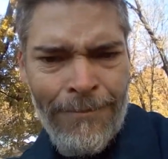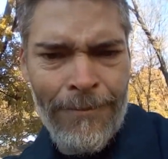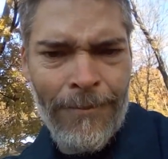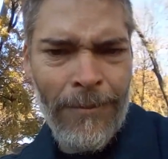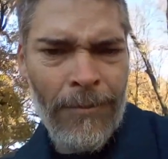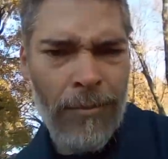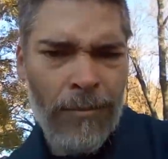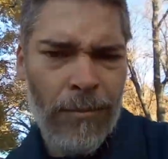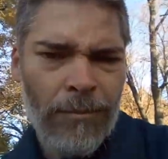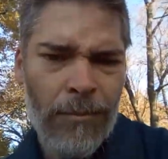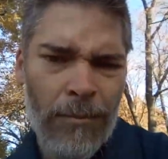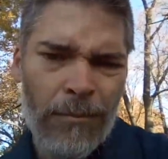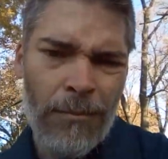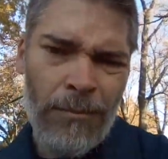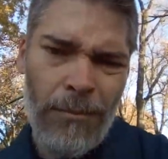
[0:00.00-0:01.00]

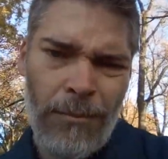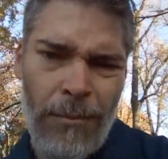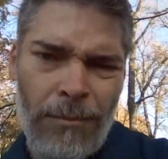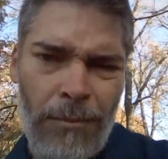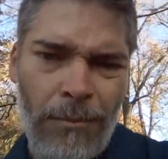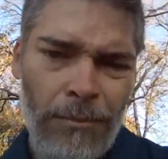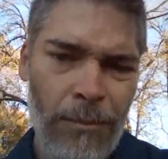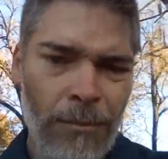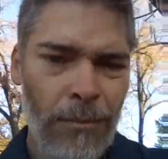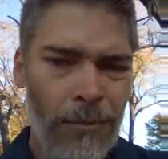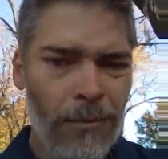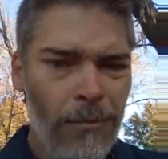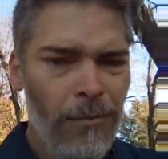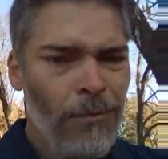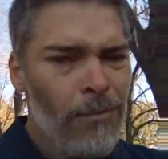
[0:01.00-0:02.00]

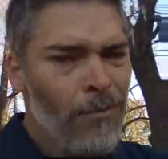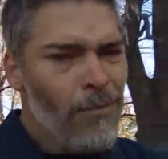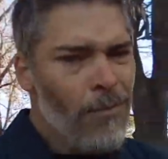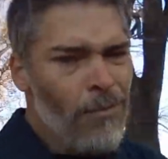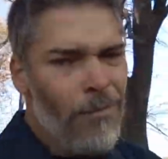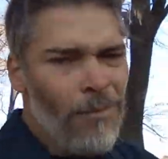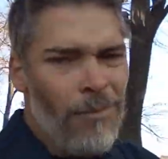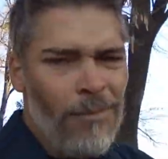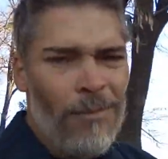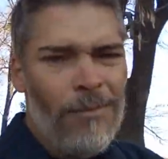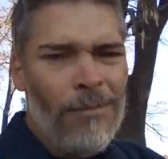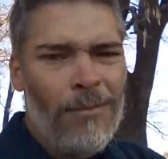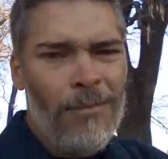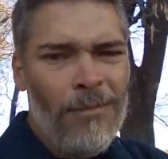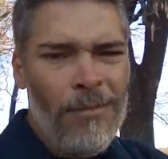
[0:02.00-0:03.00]

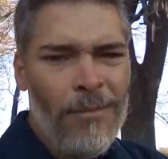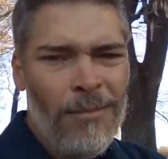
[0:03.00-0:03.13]
(no one is talking)